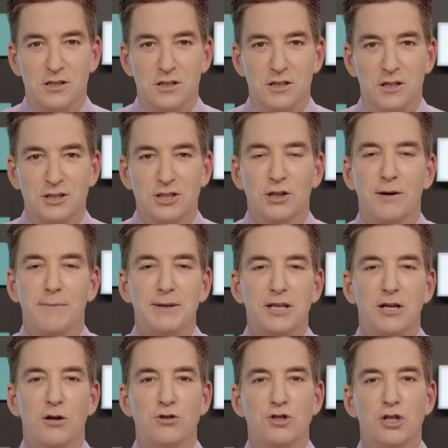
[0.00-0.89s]
So let me
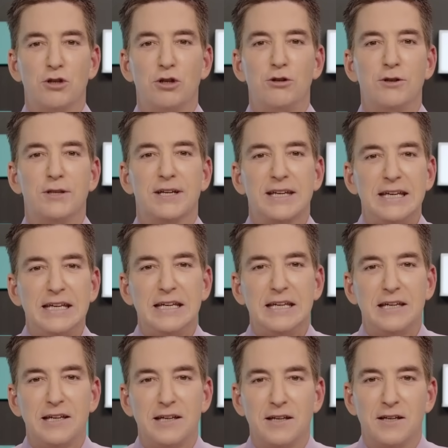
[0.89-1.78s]
show you the
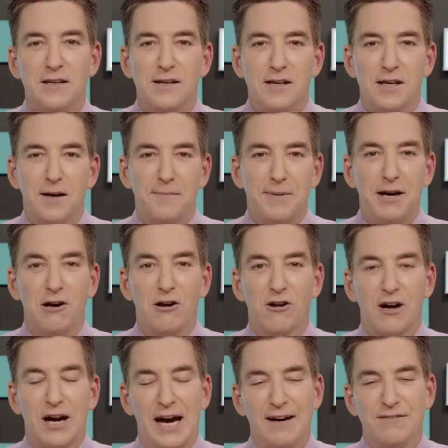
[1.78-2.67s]
key
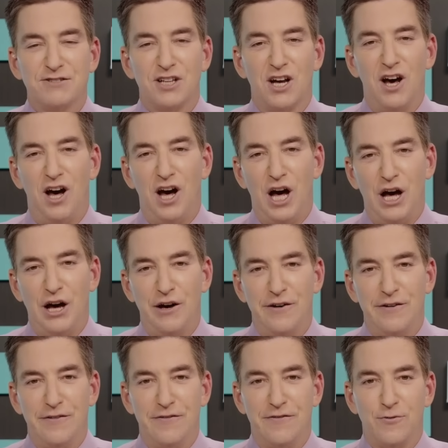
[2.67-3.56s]
paragraphs
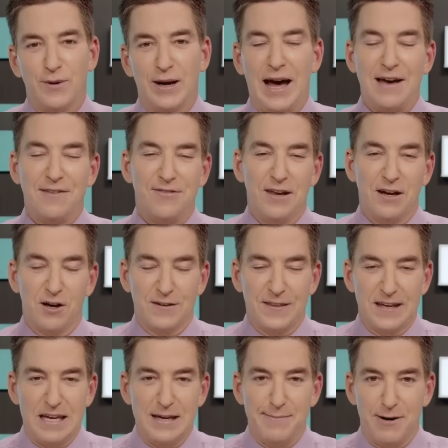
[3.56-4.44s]
of what I think are
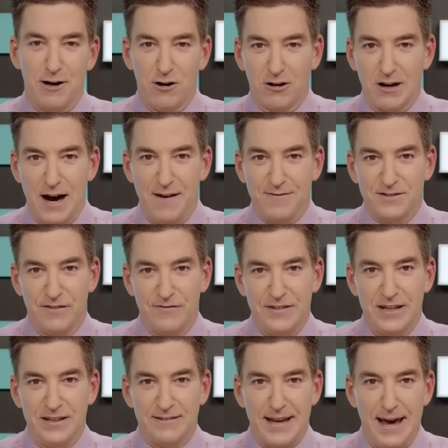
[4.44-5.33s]
the key paragraphs of
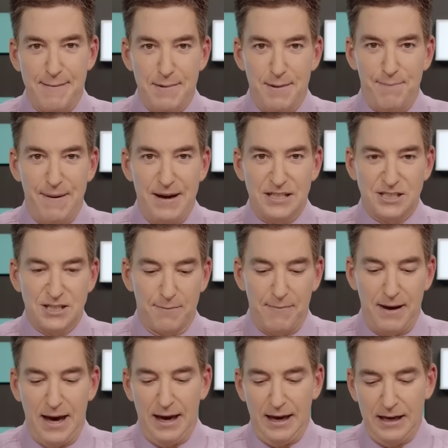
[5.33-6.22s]
the indictment based on
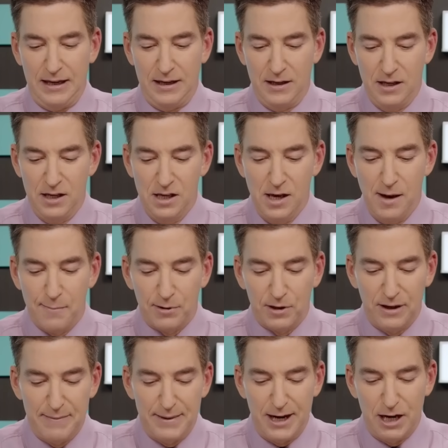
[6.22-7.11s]
my
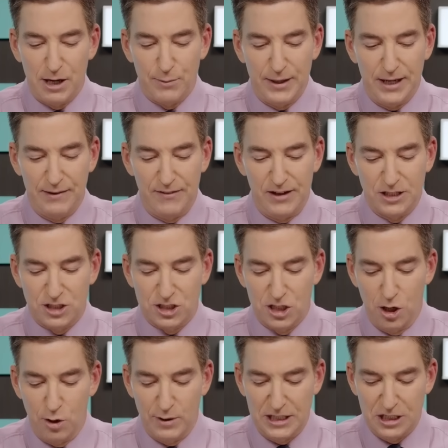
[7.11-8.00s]
preliminary read of it.
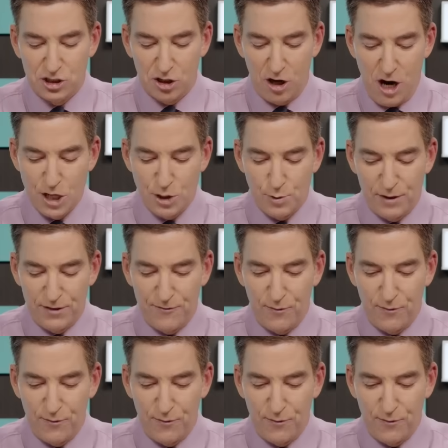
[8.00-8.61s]
So he's charged with